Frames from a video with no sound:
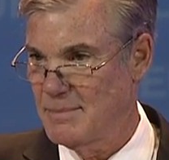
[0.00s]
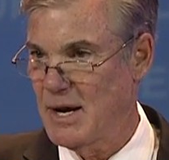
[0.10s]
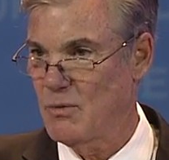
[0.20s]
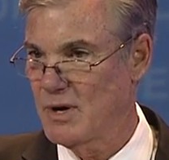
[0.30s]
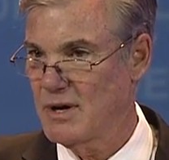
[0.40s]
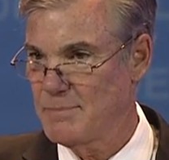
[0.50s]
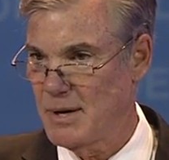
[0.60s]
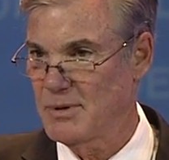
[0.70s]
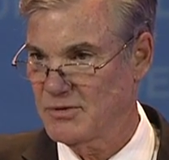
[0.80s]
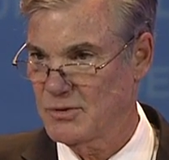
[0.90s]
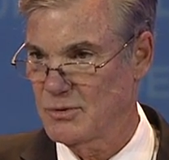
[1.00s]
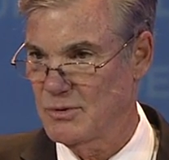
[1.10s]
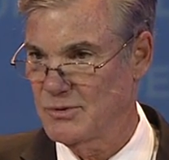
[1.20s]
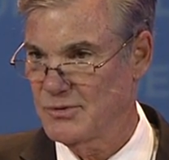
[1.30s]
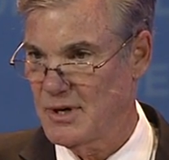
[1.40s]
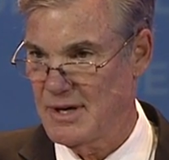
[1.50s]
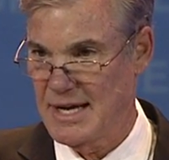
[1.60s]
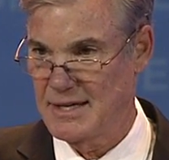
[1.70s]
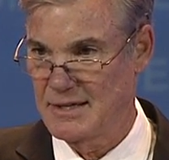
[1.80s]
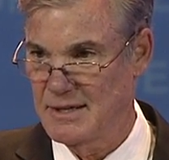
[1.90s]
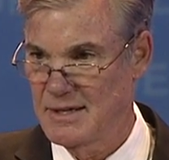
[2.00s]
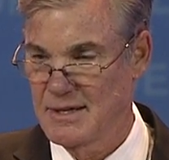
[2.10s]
about where our public schools are headed.